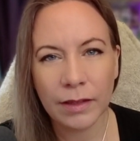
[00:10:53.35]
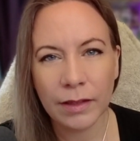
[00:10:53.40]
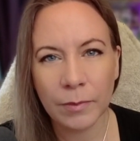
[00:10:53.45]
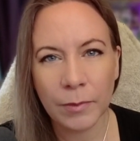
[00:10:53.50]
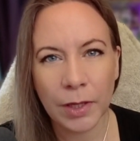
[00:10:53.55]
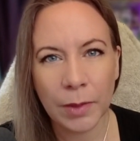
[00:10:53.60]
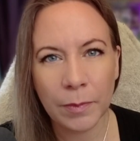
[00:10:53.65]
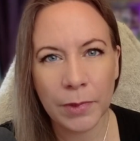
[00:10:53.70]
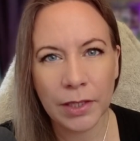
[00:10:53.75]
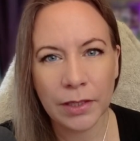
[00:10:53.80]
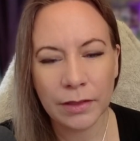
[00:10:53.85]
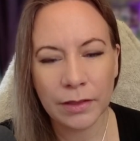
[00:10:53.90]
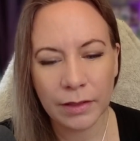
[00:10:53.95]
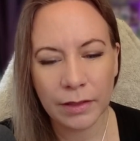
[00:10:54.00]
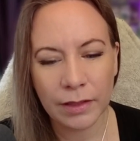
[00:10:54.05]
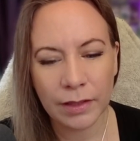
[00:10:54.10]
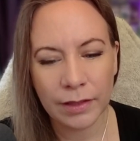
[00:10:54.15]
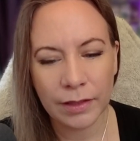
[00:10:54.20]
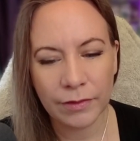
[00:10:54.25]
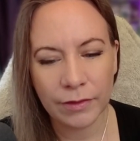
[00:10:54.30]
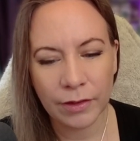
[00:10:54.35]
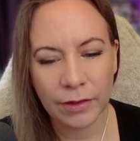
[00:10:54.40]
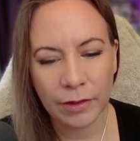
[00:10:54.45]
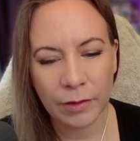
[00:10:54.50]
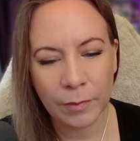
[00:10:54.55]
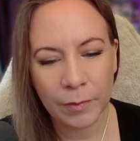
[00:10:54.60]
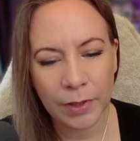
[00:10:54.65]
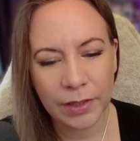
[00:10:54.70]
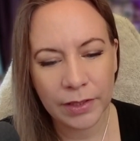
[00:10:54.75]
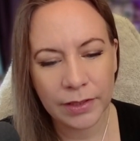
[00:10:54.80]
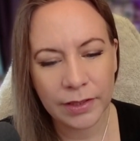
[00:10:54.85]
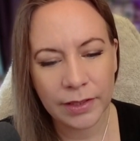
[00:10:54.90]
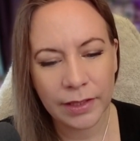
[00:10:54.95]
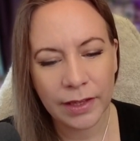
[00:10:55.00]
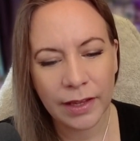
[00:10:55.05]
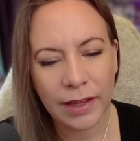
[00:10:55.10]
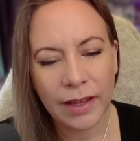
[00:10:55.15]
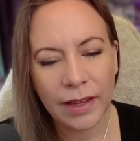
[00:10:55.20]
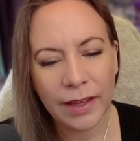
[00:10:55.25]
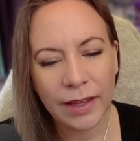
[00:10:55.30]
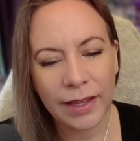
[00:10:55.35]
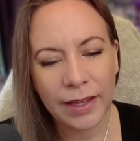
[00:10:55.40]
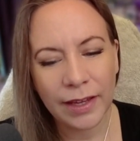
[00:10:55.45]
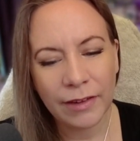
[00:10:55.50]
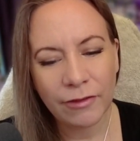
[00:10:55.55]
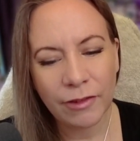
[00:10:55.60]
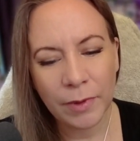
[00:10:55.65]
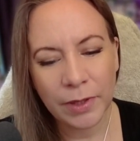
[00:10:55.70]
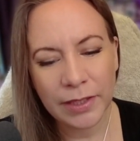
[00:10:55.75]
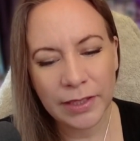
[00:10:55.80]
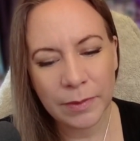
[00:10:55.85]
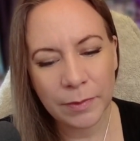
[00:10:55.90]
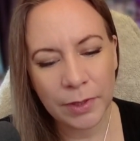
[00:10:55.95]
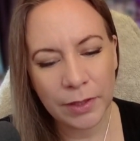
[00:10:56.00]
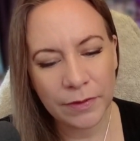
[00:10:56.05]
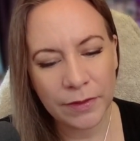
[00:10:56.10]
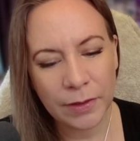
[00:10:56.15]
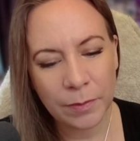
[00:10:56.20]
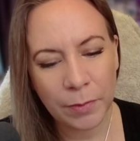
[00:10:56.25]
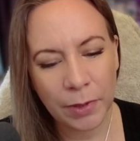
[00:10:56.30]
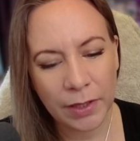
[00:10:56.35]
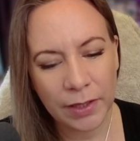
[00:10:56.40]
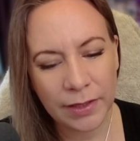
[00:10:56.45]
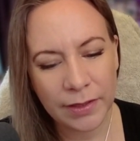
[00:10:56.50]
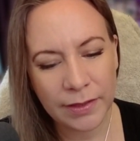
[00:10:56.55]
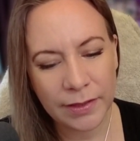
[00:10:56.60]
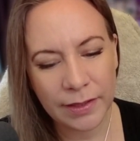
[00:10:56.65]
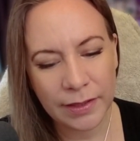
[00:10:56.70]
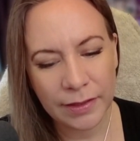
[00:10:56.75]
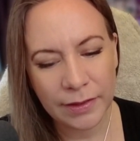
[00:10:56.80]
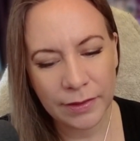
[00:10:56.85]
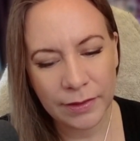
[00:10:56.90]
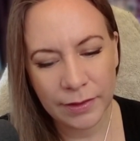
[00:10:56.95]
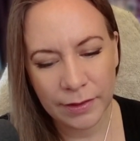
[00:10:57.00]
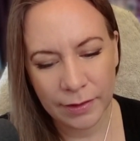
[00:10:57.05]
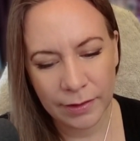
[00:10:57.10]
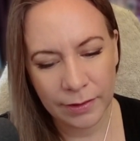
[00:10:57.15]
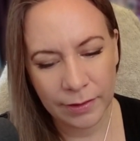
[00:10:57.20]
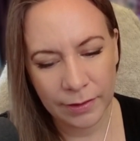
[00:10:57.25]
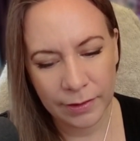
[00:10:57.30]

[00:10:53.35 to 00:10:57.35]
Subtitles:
I might be entirely wrong, but it reminds me of spices.